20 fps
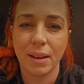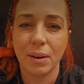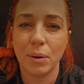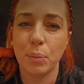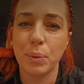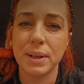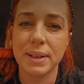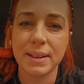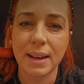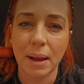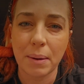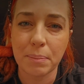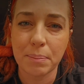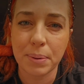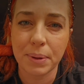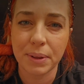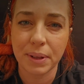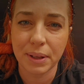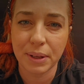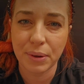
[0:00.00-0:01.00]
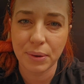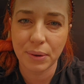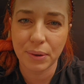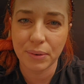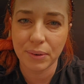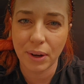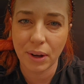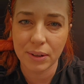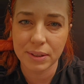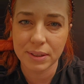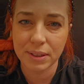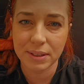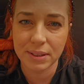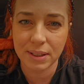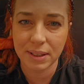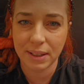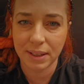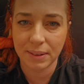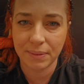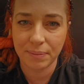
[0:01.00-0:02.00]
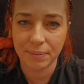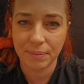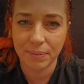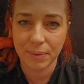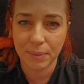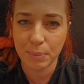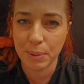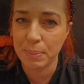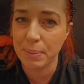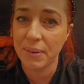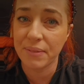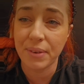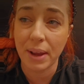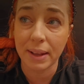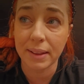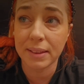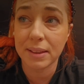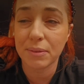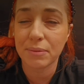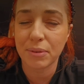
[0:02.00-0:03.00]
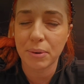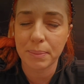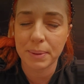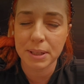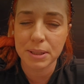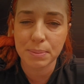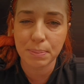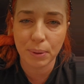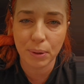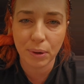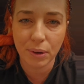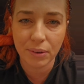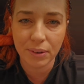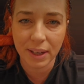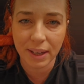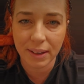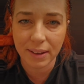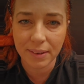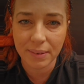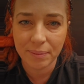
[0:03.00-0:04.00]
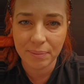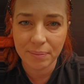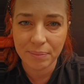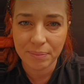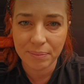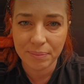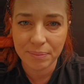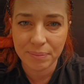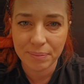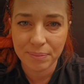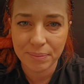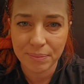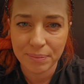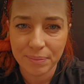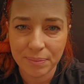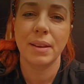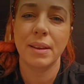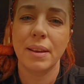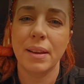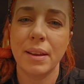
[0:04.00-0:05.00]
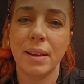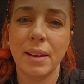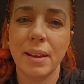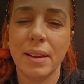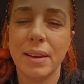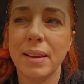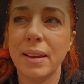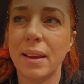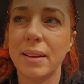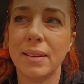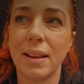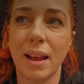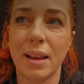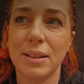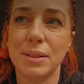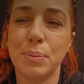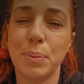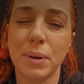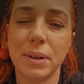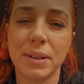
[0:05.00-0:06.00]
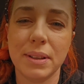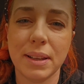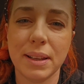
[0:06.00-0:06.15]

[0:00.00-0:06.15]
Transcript: We dampen the curiosity. We prevent them from exploring. Yet that is one of the